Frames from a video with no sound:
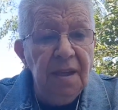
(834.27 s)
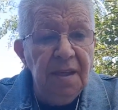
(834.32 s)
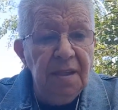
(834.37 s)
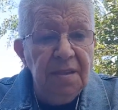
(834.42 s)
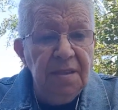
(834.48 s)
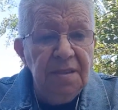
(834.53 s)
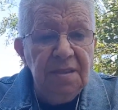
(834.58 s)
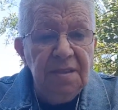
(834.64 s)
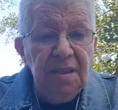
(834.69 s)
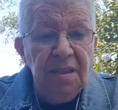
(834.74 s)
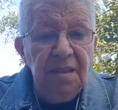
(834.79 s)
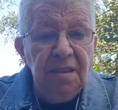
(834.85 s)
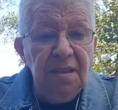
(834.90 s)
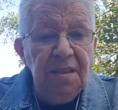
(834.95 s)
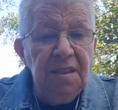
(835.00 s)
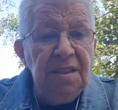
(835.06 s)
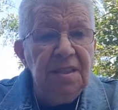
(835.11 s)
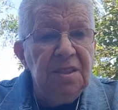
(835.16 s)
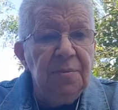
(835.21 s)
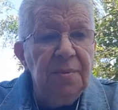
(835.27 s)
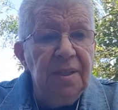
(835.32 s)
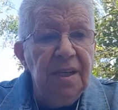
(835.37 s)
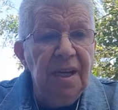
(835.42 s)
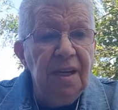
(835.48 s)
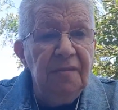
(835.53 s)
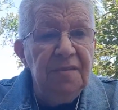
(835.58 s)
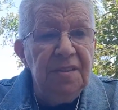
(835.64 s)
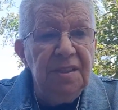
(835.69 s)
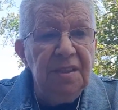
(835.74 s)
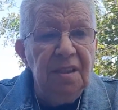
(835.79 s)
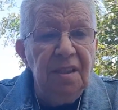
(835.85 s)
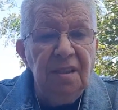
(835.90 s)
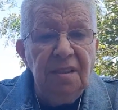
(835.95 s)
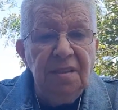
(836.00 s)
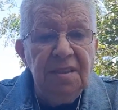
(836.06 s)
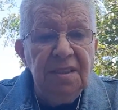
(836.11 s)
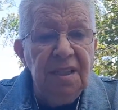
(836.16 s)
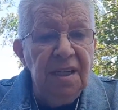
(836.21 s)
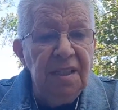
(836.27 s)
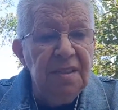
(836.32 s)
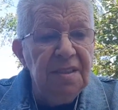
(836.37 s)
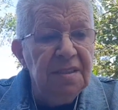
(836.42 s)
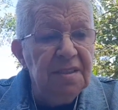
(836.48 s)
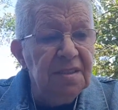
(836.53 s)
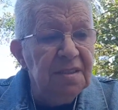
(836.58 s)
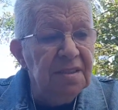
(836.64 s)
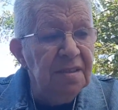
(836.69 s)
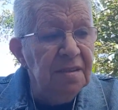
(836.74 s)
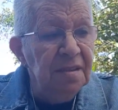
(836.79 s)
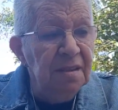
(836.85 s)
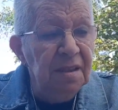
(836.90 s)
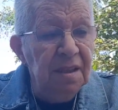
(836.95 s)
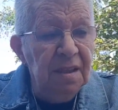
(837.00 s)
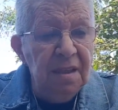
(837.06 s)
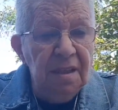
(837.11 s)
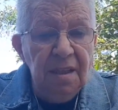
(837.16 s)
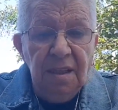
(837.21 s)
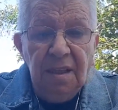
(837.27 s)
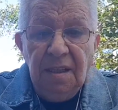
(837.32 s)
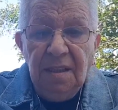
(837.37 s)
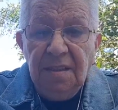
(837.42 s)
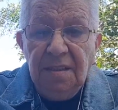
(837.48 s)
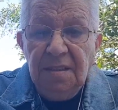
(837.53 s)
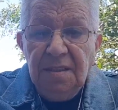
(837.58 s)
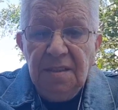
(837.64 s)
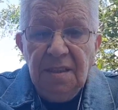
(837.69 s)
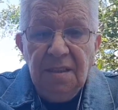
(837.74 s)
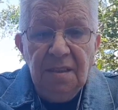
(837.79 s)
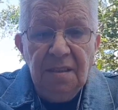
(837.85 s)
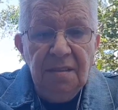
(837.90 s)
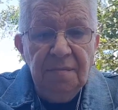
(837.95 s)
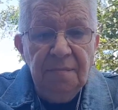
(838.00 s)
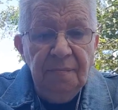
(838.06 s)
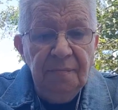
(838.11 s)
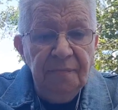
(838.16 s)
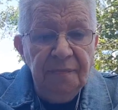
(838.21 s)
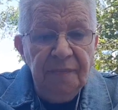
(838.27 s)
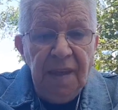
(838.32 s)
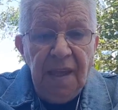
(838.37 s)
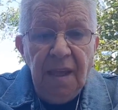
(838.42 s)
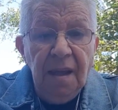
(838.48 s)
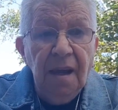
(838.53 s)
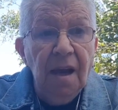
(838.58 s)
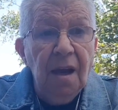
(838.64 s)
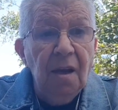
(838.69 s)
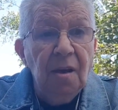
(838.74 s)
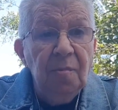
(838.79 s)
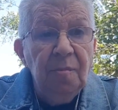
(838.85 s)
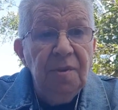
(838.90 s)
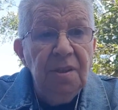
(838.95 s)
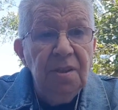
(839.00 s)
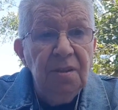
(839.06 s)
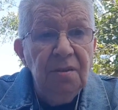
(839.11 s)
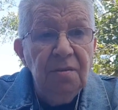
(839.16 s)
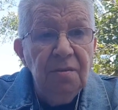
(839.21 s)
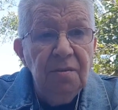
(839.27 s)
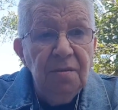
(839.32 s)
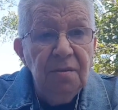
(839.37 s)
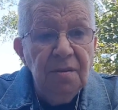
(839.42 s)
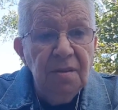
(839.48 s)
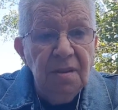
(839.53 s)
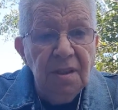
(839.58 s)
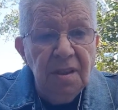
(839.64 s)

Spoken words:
And this we have to guard against. And I hope that you